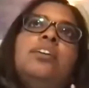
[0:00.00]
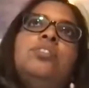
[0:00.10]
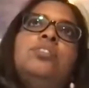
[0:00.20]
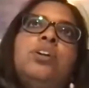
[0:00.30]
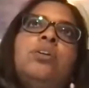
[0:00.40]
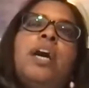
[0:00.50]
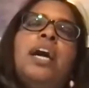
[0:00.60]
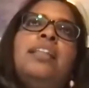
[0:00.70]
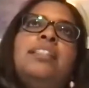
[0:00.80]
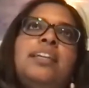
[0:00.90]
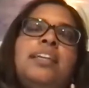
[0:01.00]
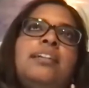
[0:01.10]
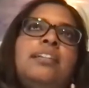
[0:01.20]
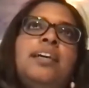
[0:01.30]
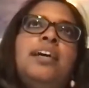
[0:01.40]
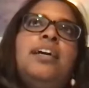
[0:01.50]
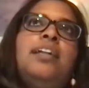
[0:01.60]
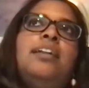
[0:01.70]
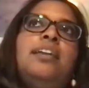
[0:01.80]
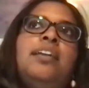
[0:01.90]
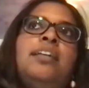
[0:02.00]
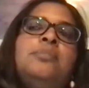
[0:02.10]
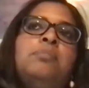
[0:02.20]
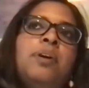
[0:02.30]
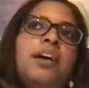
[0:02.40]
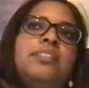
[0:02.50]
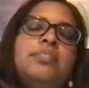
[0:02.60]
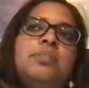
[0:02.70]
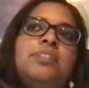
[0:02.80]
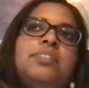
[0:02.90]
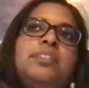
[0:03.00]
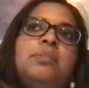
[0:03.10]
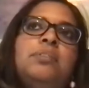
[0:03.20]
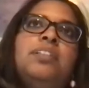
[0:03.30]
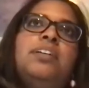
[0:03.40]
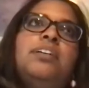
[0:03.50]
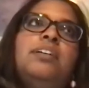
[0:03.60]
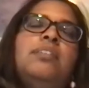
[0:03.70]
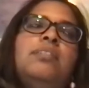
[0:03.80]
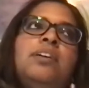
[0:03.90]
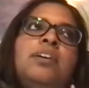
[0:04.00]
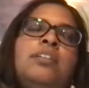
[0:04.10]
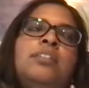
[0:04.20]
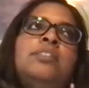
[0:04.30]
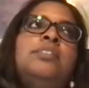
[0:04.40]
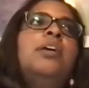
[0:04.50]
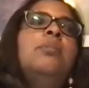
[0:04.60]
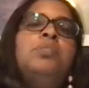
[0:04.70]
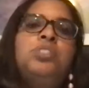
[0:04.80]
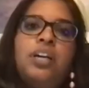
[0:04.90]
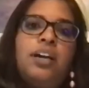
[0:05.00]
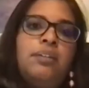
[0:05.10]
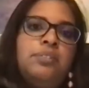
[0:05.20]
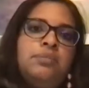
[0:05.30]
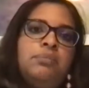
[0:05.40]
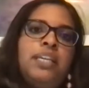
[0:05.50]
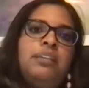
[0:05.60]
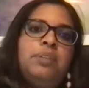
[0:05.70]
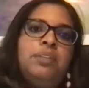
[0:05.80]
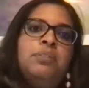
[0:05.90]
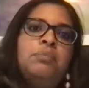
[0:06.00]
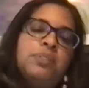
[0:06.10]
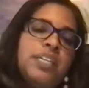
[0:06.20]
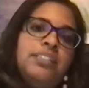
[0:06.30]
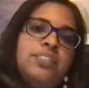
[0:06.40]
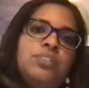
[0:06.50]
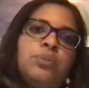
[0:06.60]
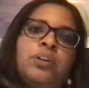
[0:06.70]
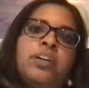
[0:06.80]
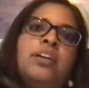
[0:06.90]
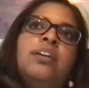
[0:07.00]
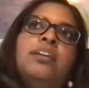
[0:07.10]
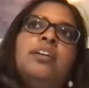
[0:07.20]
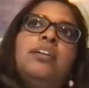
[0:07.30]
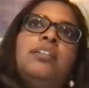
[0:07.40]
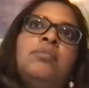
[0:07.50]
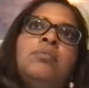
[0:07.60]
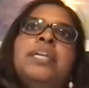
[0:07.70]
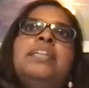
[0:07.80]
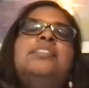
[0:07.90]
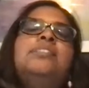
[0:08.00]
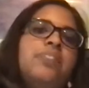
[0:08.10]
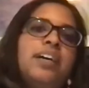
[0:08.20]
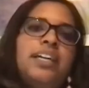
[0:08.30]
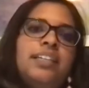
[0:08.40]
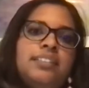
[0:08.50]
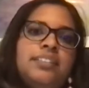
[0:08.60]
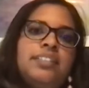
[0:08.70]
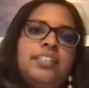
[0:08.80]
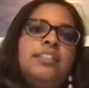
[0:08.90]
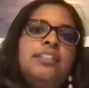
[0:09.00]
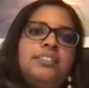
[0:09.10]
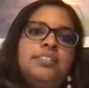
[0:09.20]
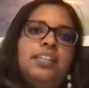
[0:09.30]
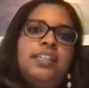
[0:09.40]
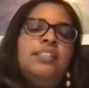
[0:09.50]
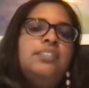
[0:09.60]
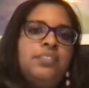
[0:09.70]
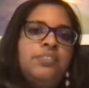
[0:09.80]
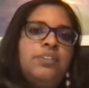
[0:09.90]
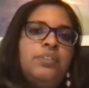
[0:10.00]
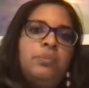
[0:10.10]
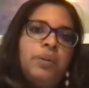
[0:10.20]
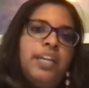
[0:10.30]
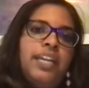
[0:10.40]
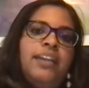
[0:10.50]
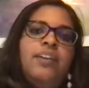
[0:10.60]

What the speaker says: So I think that it's possible some jobs may be replaced or redefined in a different way.